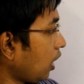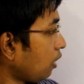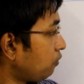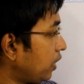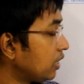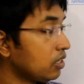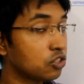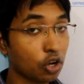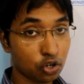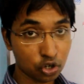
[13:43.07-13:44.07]
a vein
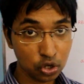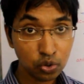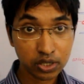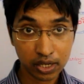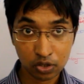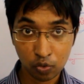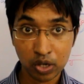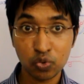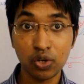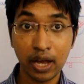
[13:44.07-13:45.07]
is occluded,
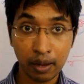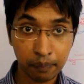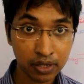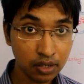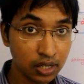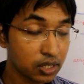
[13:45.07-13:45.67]
what will happen?